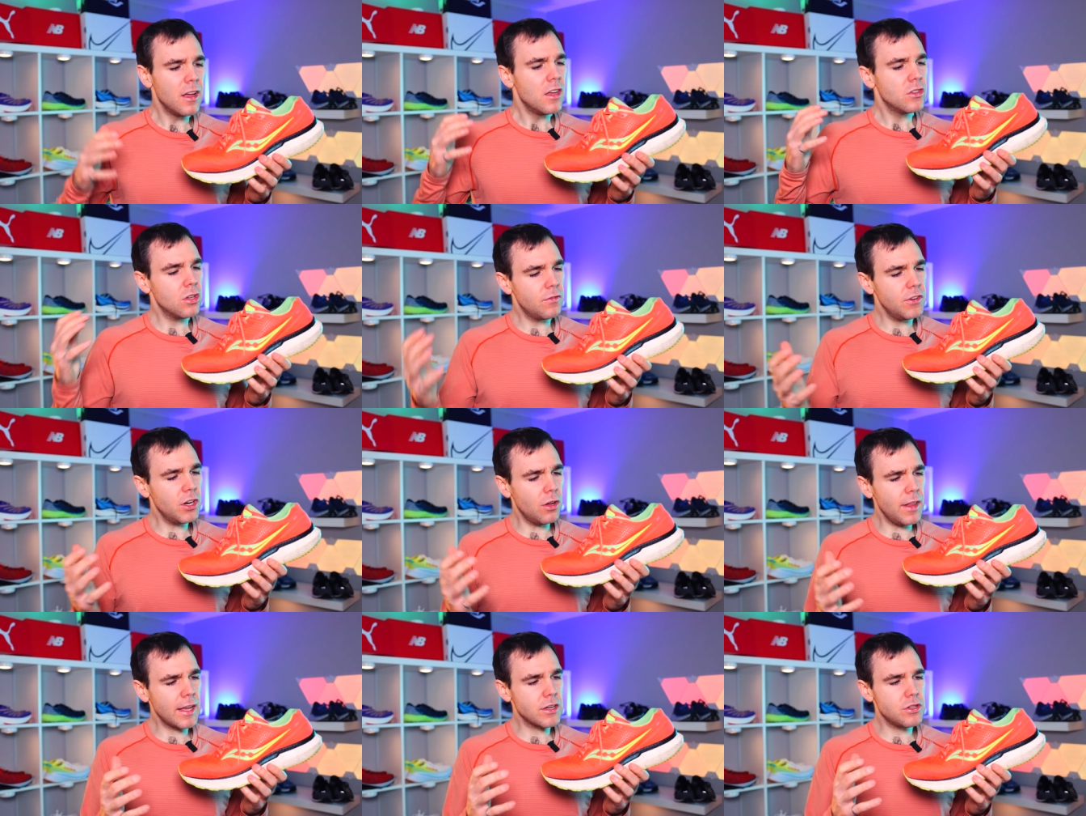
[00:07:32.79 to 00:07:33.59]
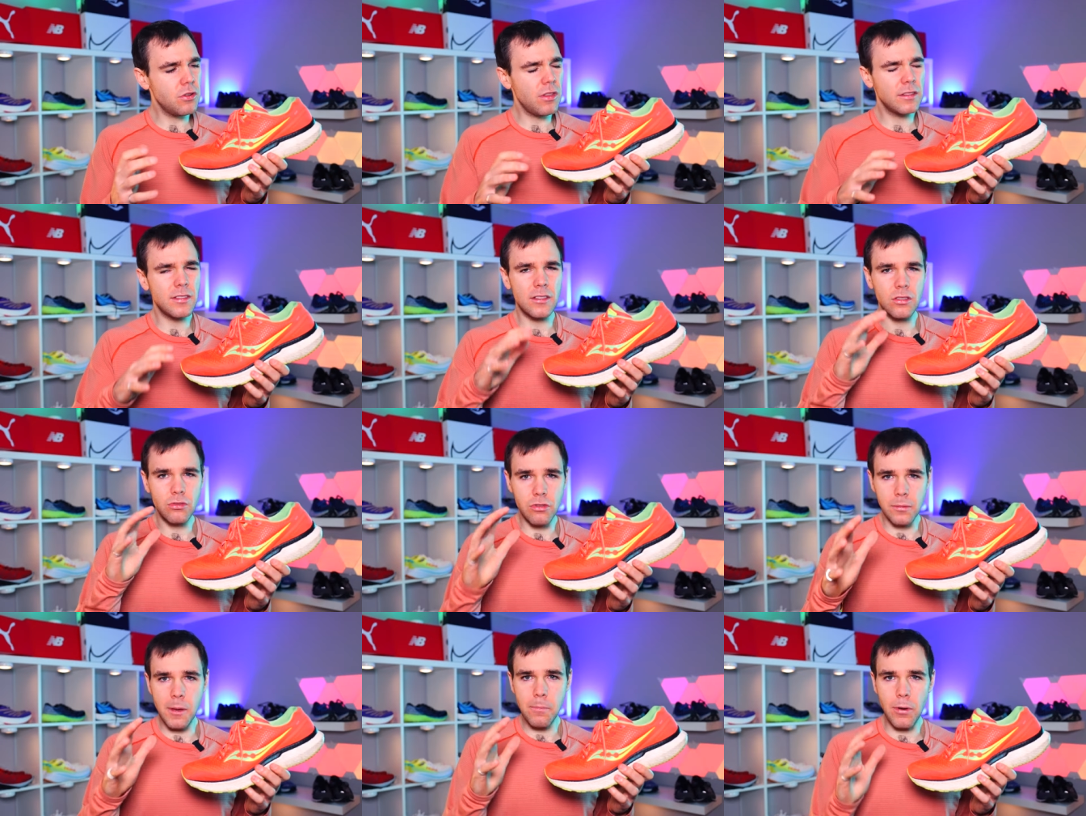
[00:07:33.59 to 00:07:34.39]
So if you don't like a shoe that's
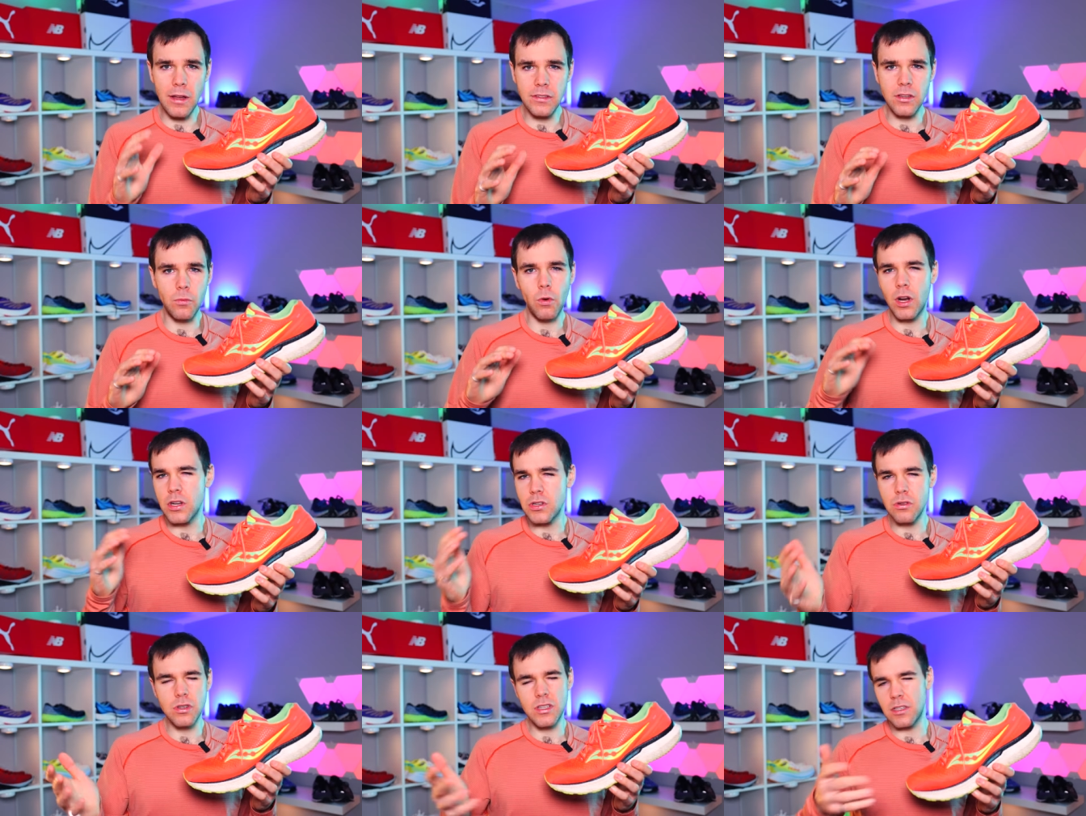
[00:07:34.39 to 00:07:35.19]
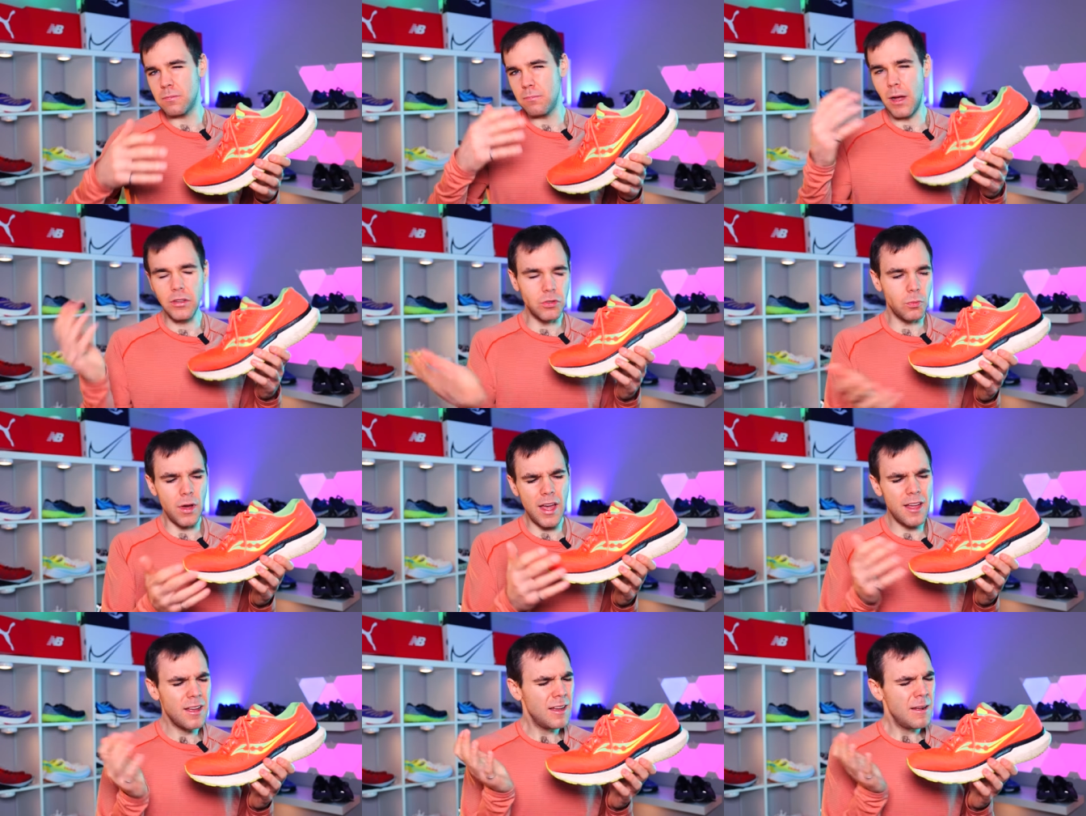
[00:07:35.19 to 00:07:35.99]
extremely present, you want a shoe to just melt
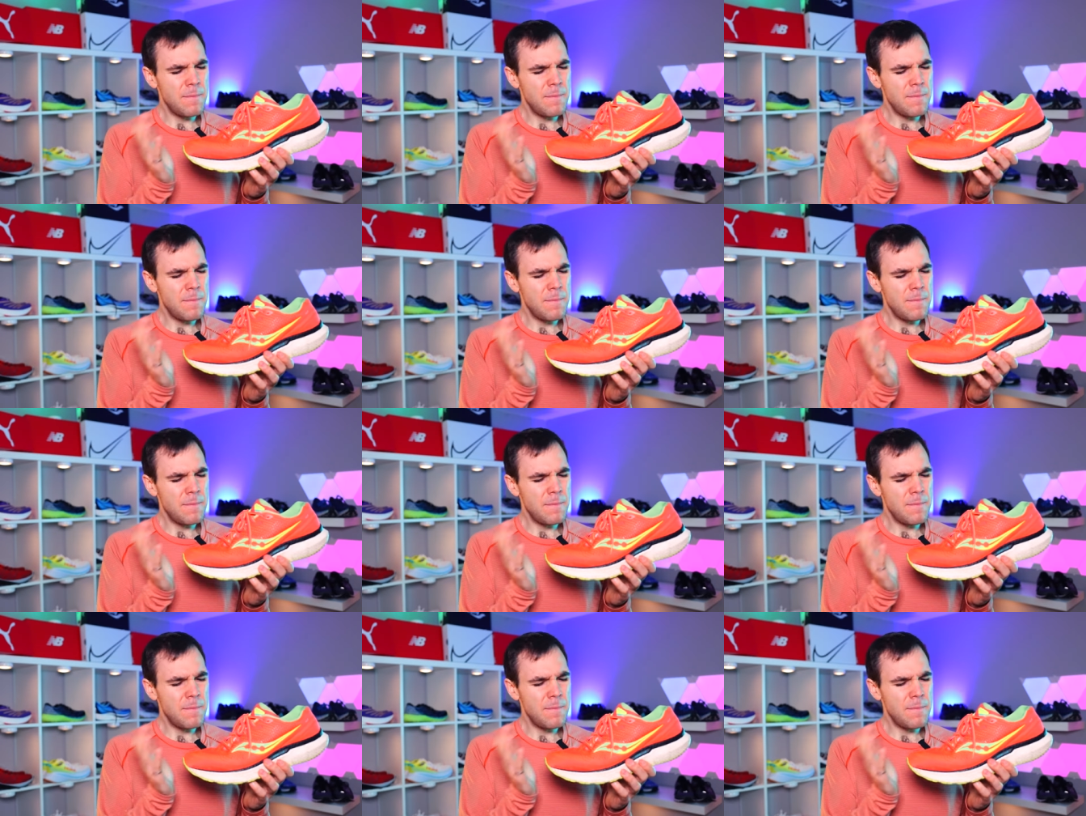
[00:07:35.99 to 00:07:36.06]
away,